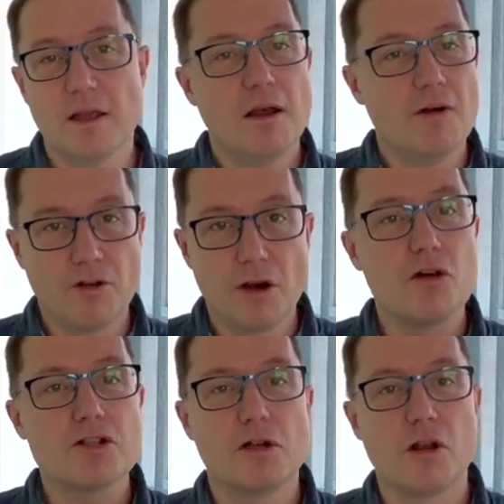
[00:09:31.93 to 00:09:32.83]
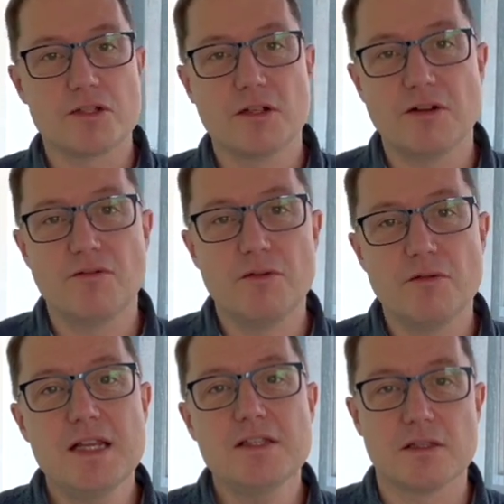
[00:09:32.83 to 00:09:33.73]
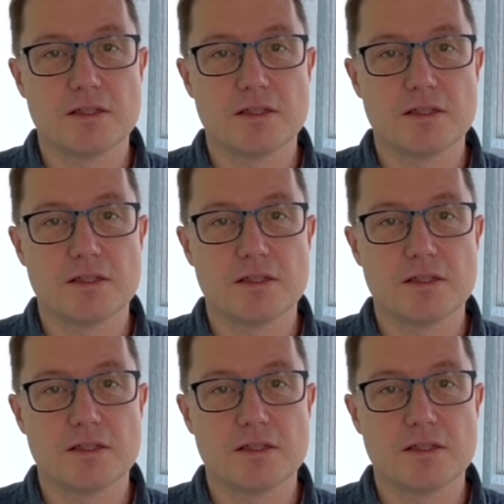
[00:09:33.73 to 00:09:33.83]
for lots and lots of different reasons.